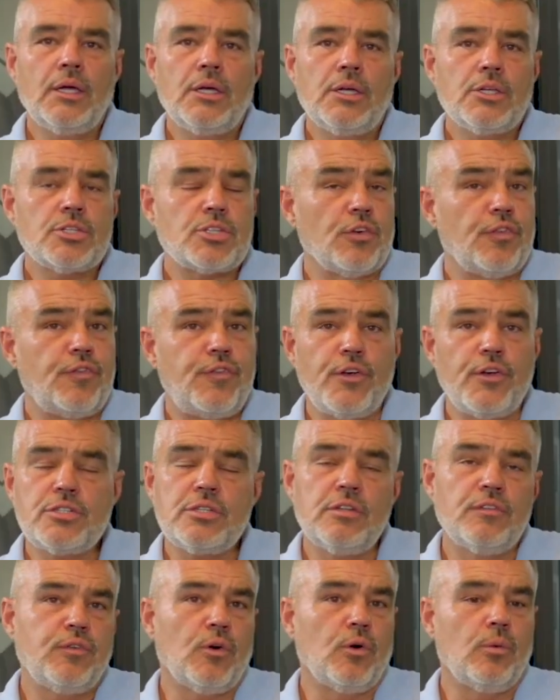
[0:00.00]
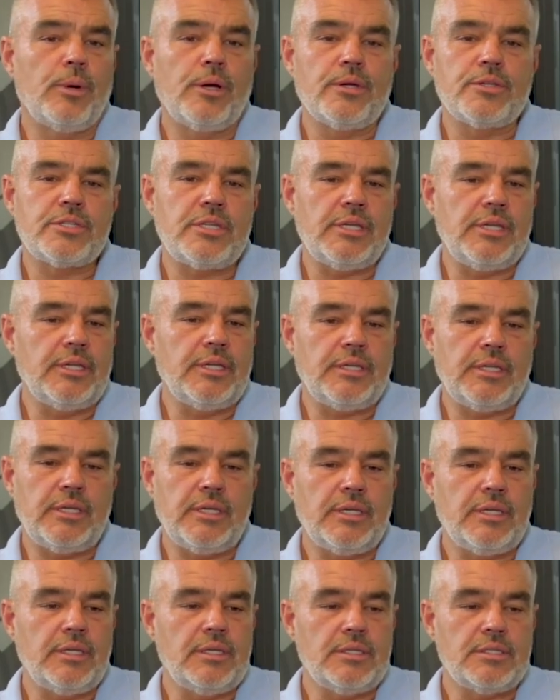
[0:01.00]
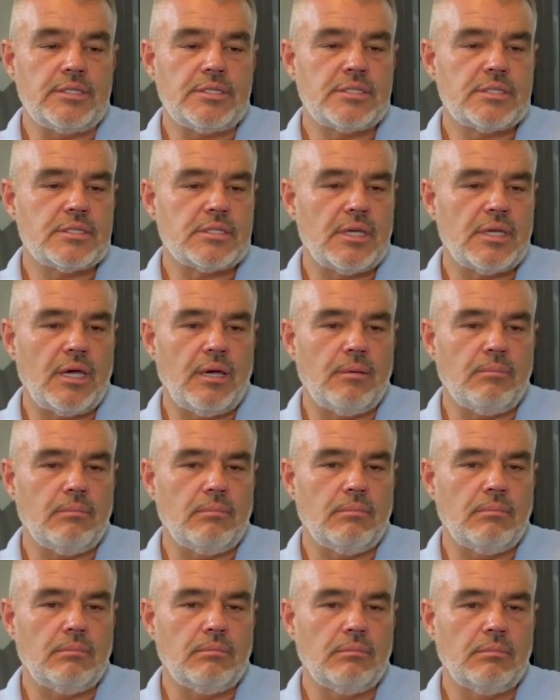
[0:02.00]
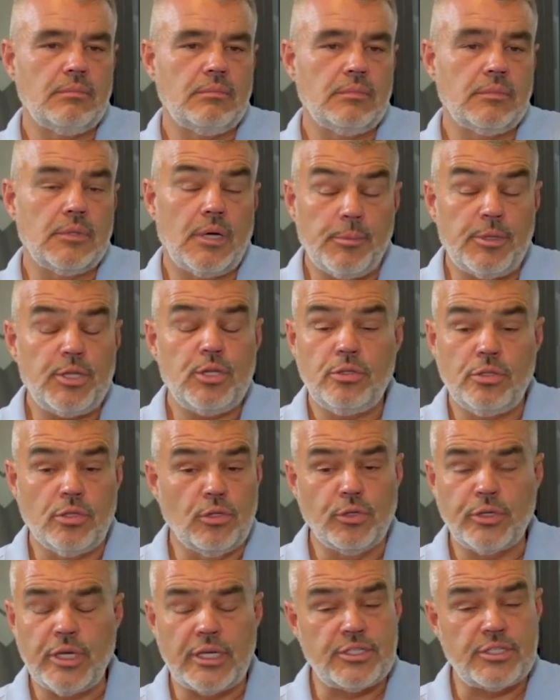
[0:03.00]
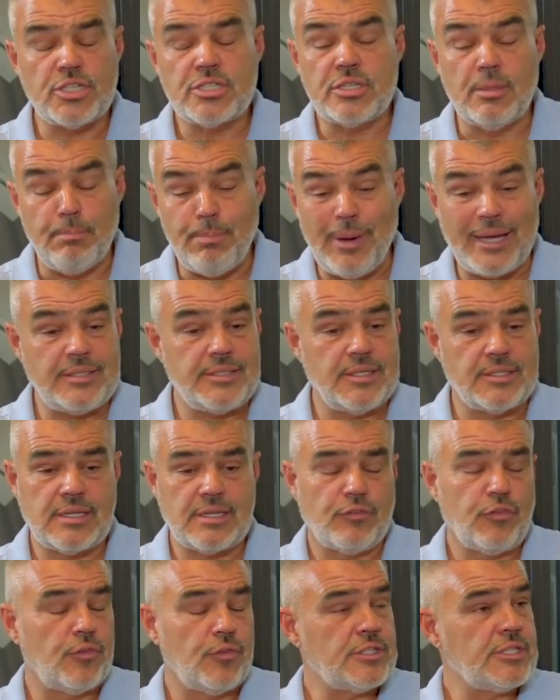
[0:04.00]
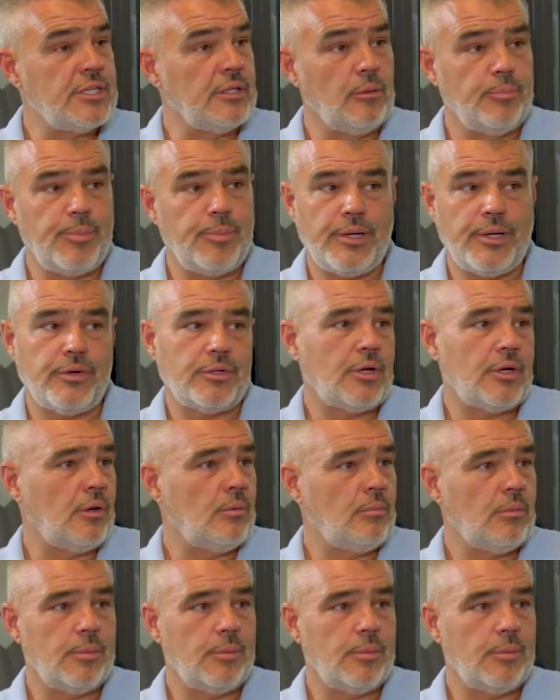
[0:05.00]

So first and foremost, it is, you look at just the basic stuff of a single parent home.